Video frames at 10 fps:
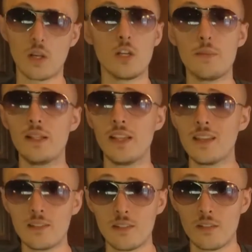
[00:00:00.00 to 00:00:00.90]
it could be
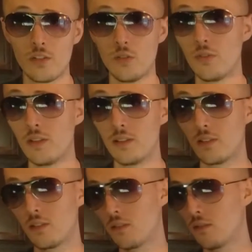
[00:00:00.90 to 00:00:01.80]
linked to
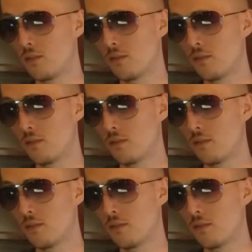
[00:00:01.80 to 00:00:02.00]
this